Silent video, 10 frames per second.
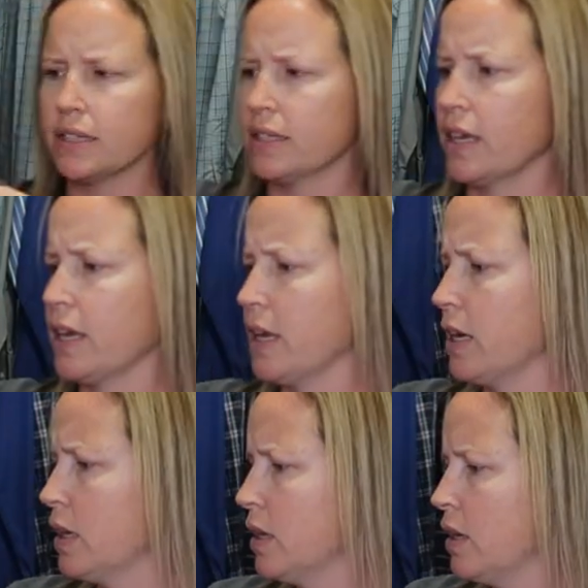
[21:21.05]
is
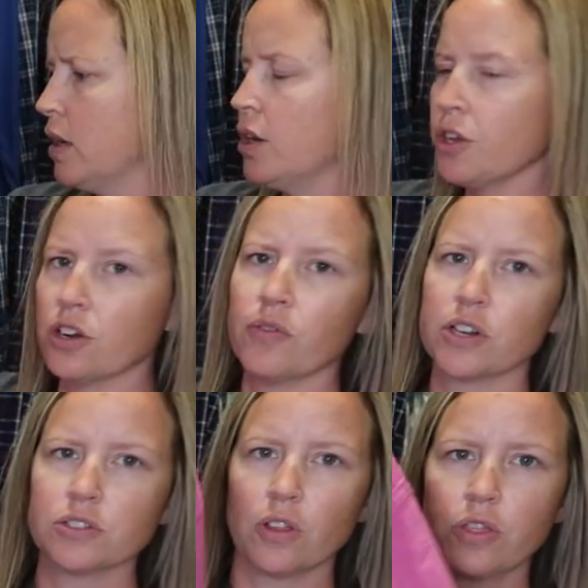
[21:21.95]
the
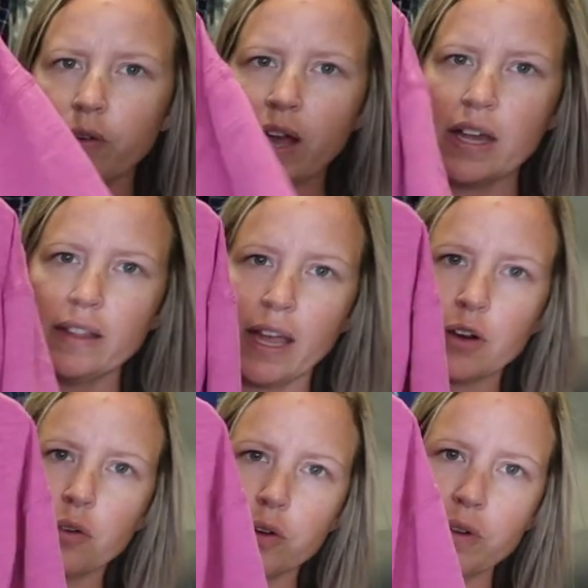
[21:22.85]
Universal Thread like
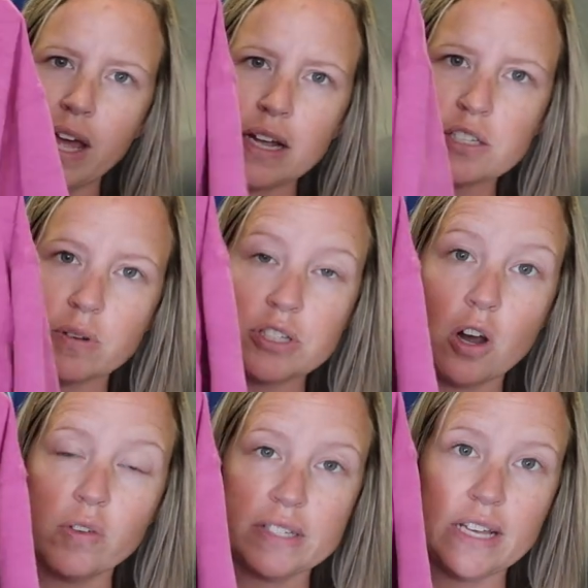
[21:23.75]
crew neck. So it's
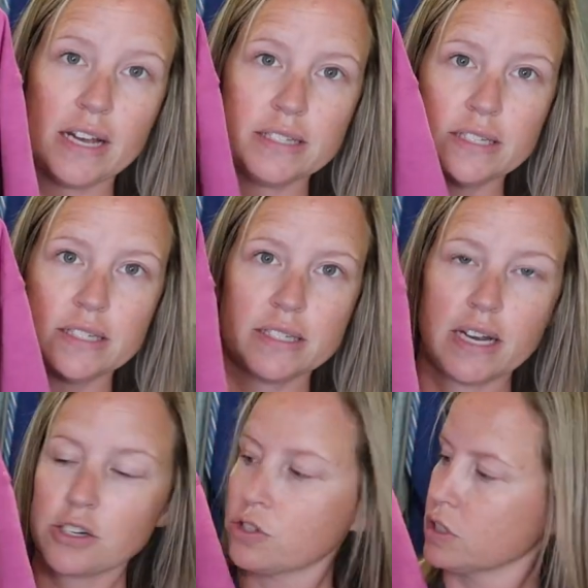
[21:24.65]
oversized. This is an
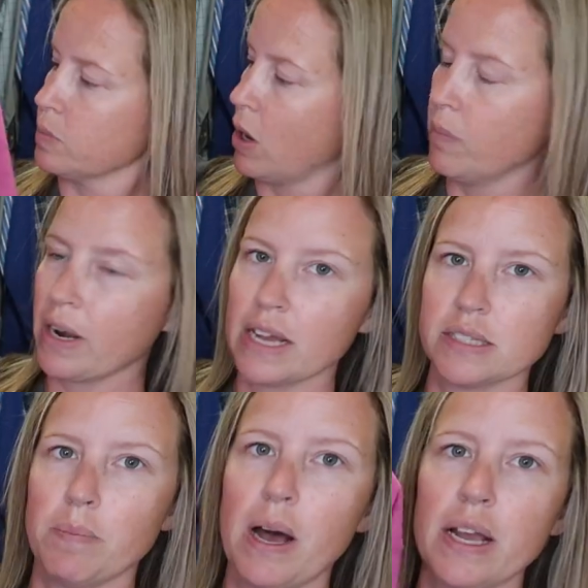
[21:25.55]
extra small, but it has
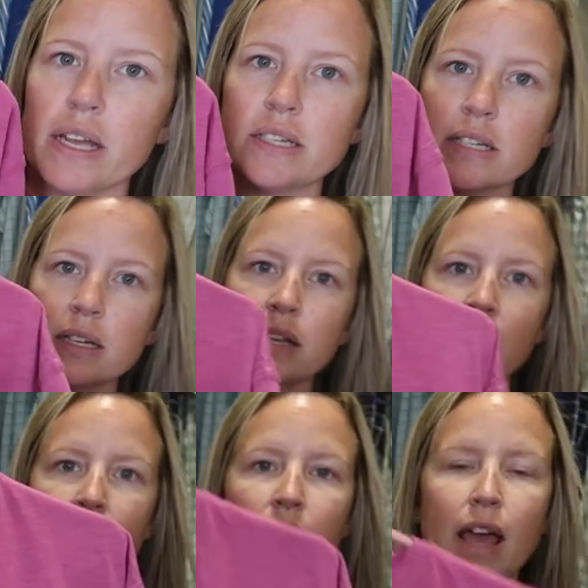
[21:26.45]
the pocket,
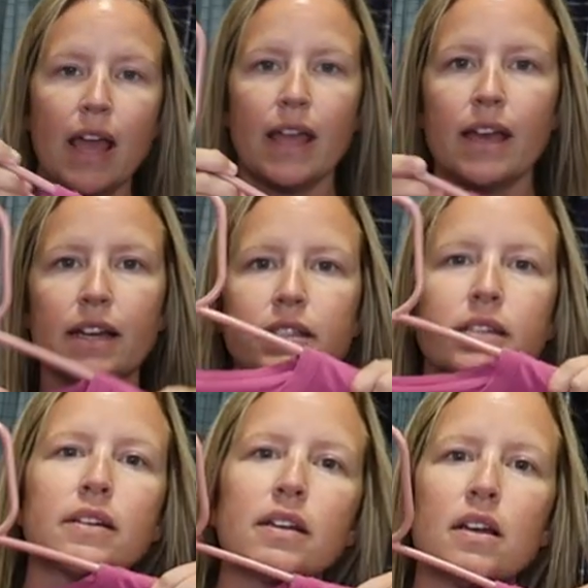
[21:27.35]
and
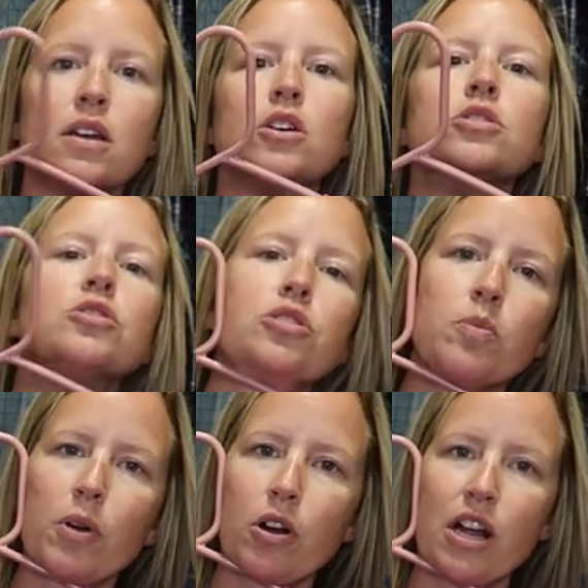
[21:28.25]

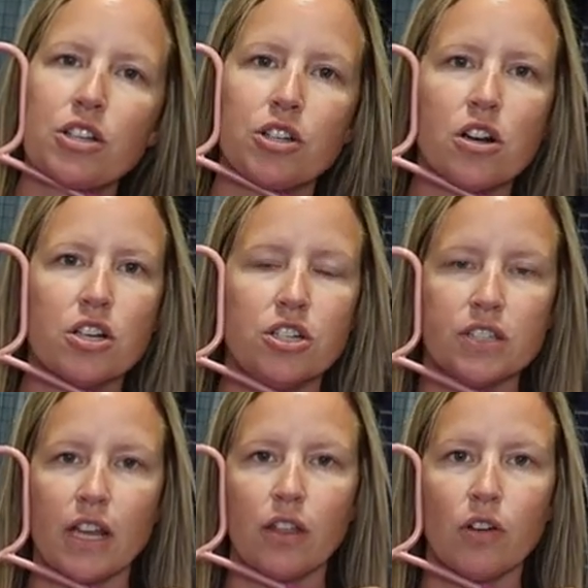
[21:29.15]
super great shirt to
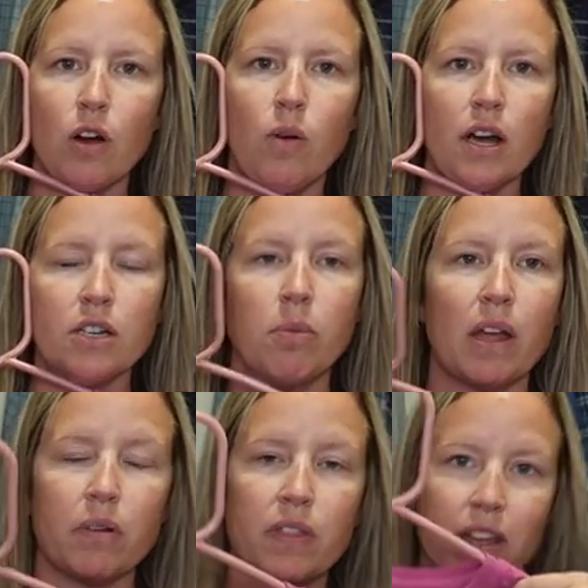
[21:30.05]
just like throw on to
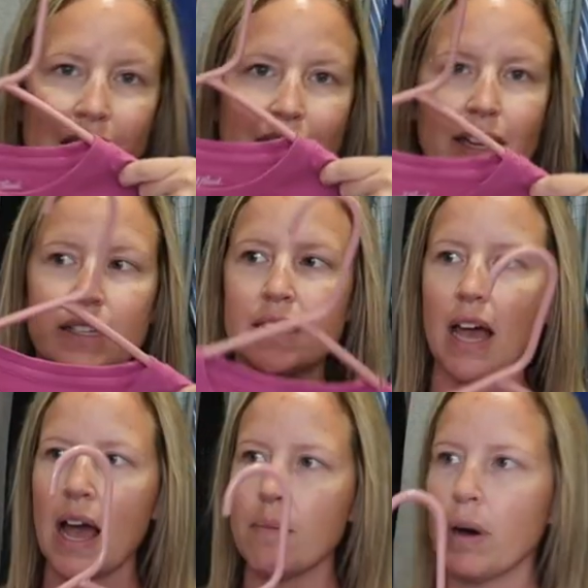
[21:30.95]
play with the kids.
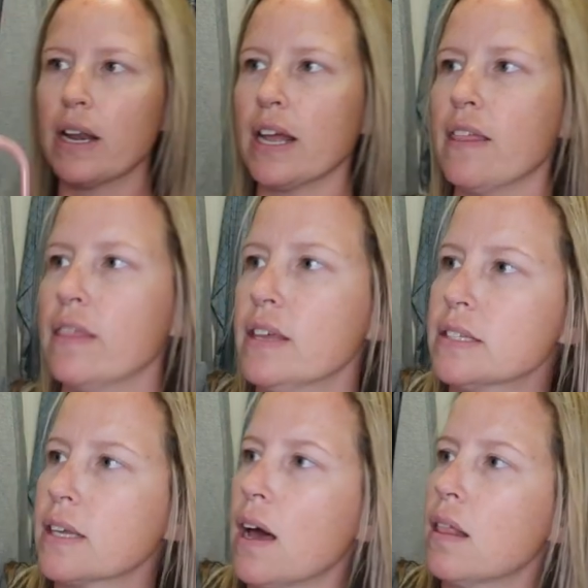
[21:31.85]
I bought it in
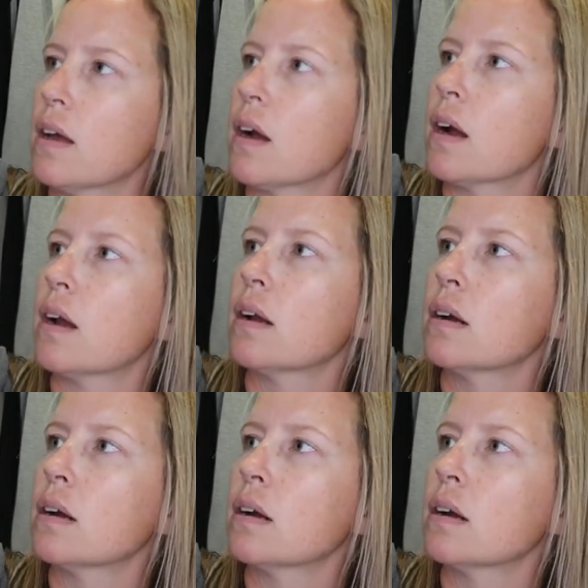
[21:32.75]
this color